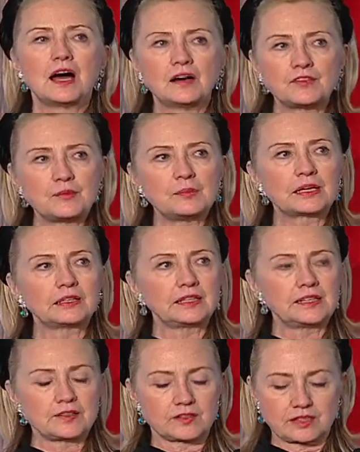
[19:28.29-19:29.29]
of the Middle
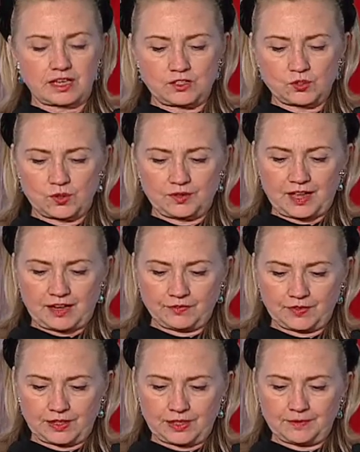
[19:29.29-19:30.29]
East and North
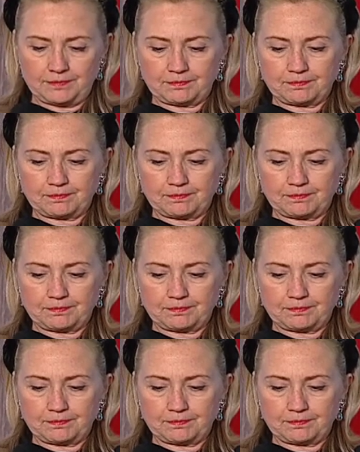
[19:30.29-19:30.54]
Africa.